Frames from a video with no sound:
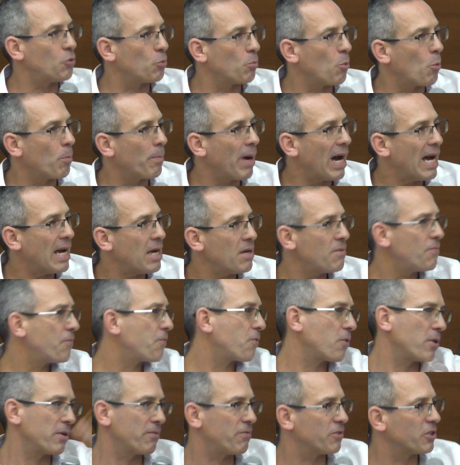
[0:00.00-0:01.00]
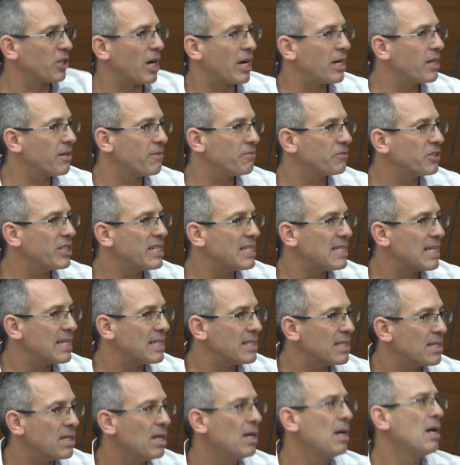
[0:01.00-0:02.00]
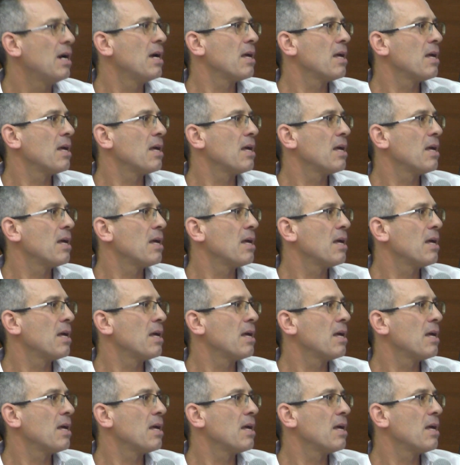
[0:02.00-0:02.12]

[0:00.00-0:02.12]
to Mumbai for a variety of reasons.